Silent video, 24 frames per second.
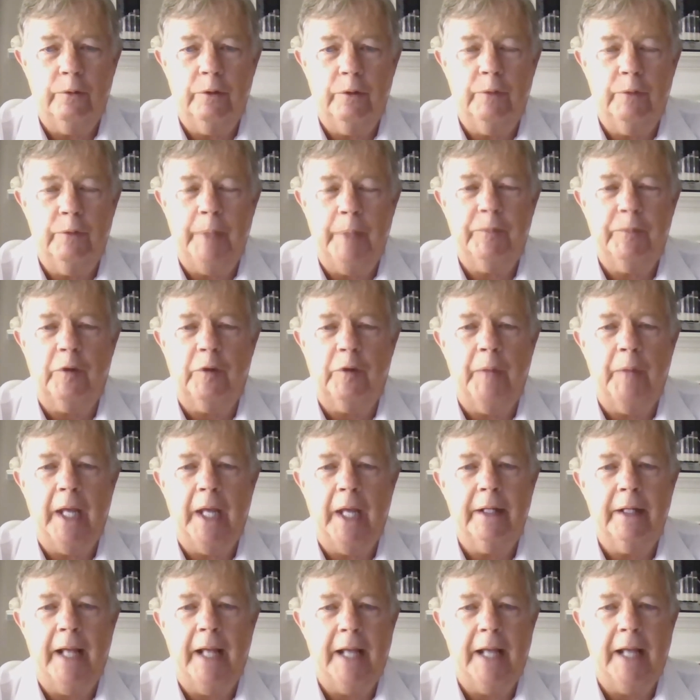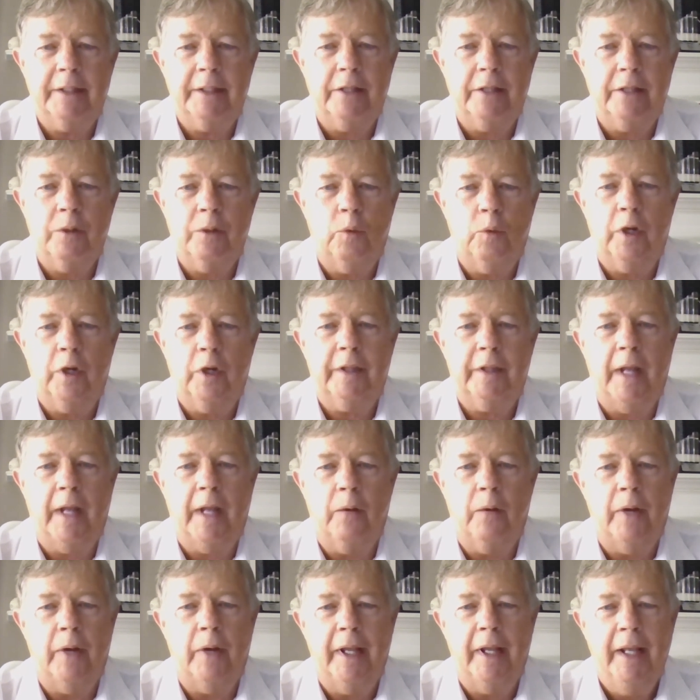reaped from that. Ag doesn't work
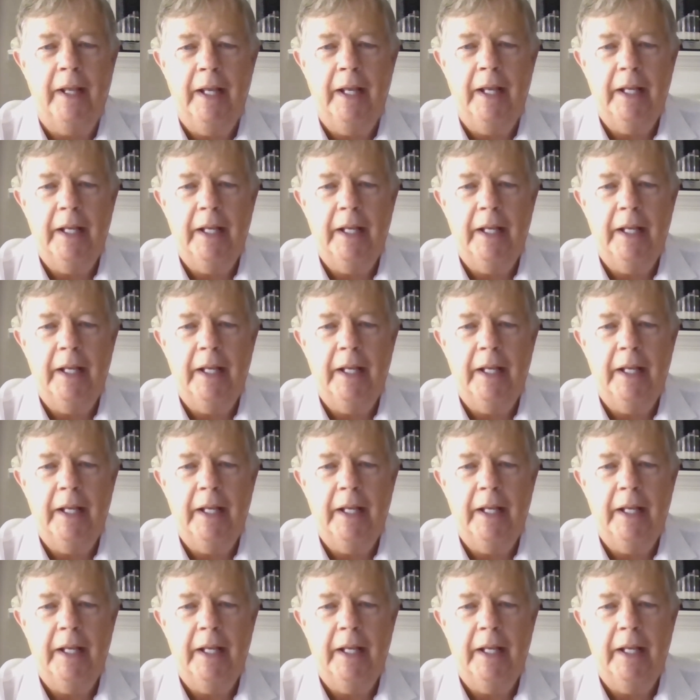that way.